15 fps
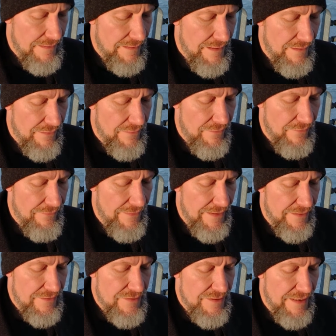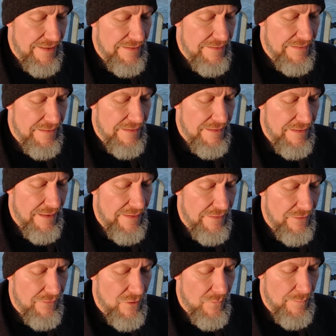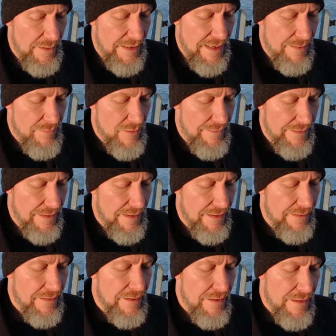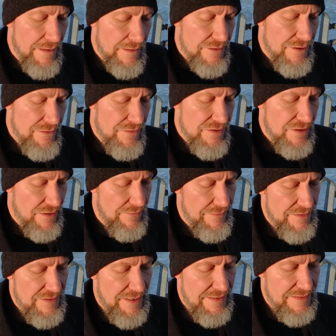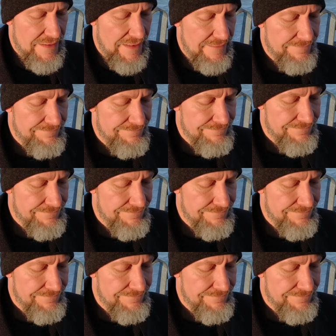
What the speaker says: another of the fighters said, and the group began moving on. 2 silvers, I said.